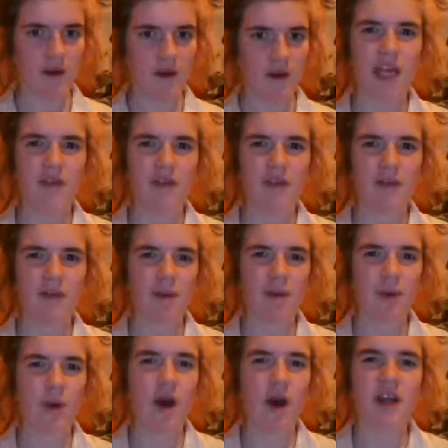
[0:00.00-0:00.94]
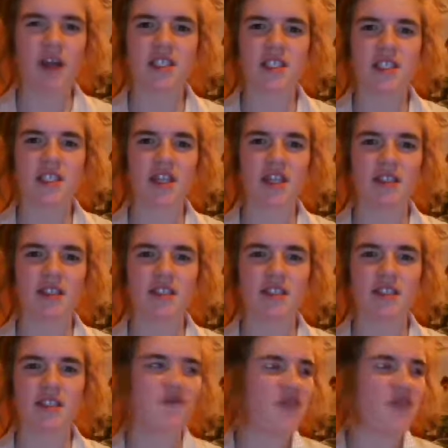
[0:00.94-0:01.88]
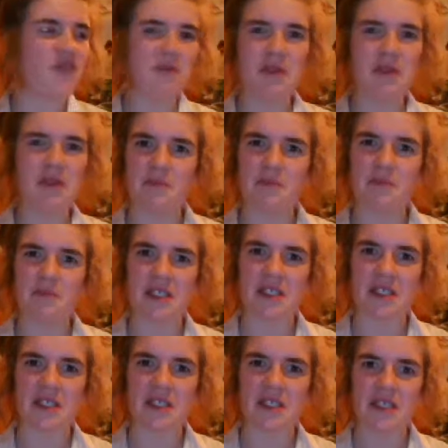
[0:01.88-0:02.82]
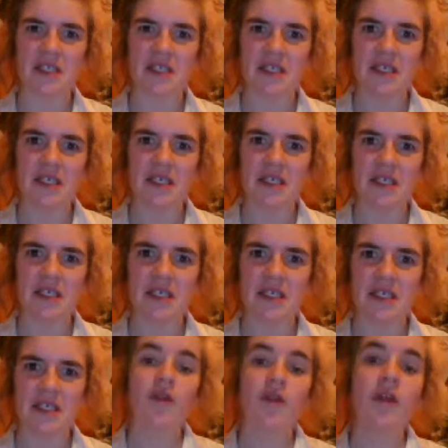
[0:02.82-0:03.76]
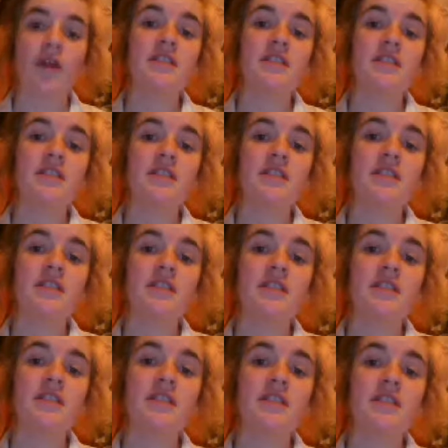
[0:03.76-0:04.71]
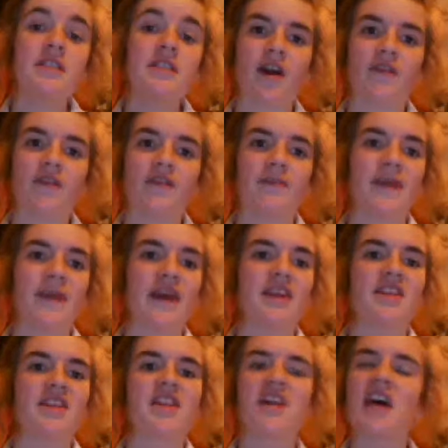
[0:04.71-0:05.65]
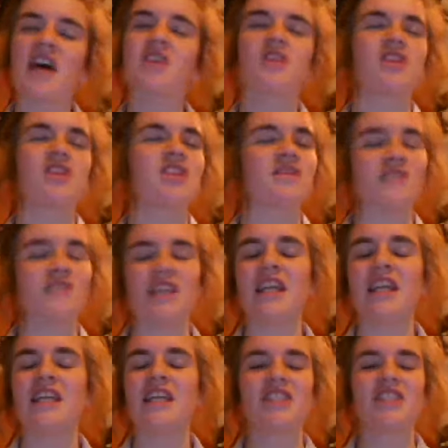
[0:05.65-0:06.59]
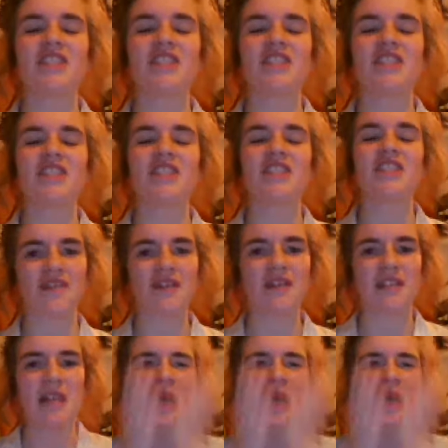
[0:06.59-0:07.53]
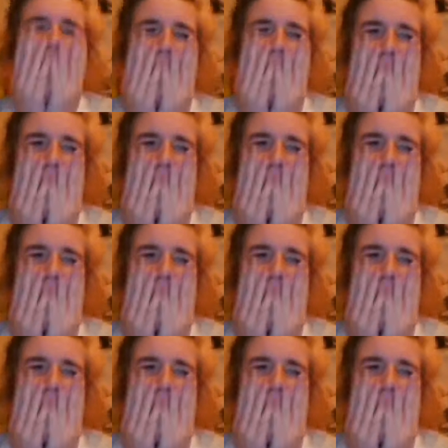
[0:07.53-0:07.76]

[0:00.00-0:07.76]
Saving people, hunting things, the family business. These 7 words are enough to make thousands of teenage girls make a face like,